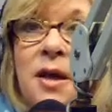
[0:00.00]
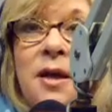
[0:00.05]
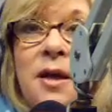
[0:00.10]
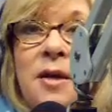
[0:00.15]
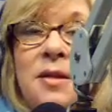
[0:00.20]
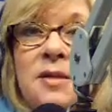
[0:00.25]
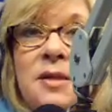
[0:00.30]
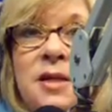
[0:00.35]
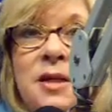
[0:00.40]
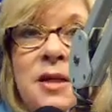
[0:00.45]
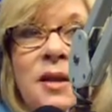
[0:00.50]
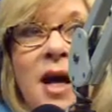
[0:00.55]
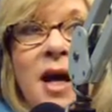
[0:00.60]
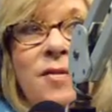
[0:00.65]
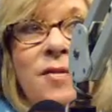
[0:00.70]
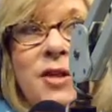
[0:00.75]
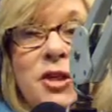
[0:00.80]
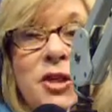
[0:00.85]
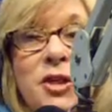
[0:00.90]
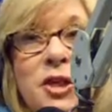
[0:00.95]
Cindy Laverty
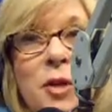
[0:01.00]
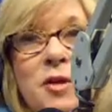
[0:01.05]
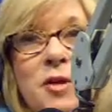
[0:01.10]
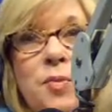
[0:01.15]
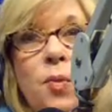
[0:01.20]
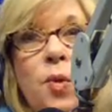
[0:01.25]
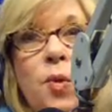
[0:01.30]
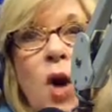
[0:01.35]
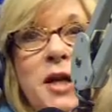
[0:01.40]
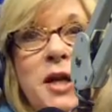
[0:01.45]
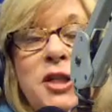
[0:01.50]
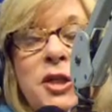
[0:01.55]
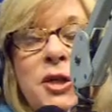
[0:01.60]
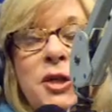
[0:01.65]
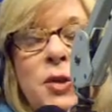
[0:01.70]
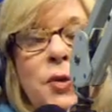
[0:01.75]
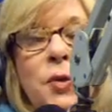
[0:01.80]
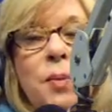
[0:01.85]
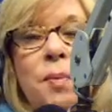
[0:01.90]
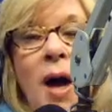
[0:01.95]
Show is brought to
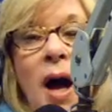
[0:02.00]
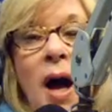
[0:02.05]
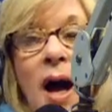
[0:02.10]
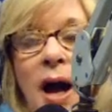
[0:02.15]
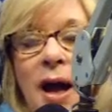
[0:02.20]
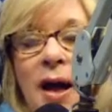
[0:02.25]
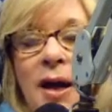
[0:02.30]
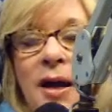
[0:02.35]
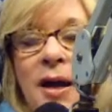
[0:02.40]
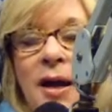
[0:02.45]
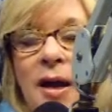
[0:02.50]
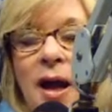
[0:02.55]
you by